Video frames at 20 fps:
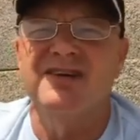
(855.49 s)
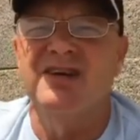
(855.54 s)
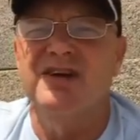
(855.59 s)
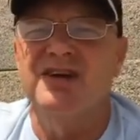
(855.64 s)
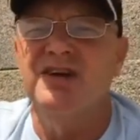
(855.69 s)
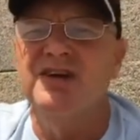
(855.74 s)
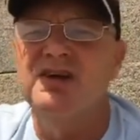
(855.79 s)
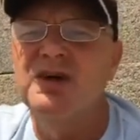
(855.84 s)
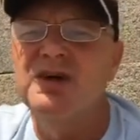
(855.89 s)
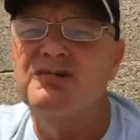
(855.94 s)

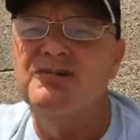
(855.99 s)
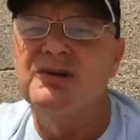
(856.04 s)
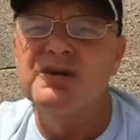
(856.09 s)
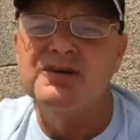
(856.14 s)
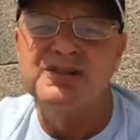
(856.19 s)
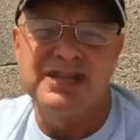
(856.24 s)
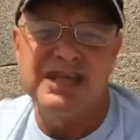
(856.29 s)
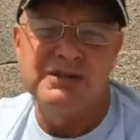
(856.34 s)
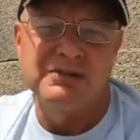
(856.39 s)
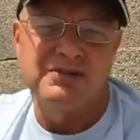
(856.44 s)
your new
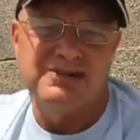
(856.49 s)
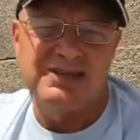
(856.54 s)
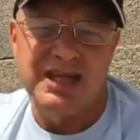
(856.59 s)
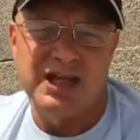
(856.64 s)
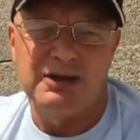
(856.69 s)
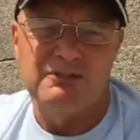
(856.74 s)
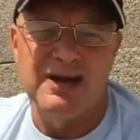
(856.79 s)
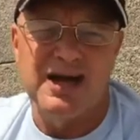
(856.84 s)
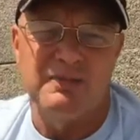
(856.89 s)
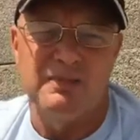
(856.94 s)
routine will
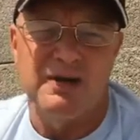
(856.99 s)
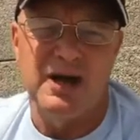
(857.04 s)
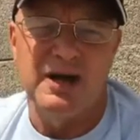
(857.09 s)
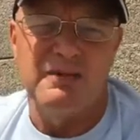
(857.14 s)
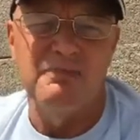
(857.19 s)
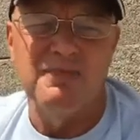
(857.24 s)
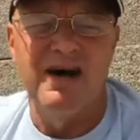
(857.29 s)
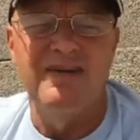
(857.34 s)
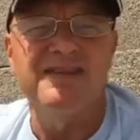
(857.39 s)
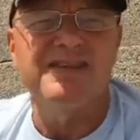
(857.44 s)
take around about a
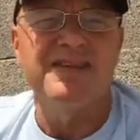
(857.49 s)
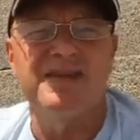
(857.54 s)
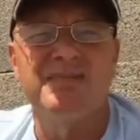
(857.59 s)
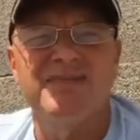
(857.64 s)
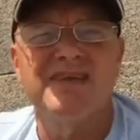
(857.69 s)
month,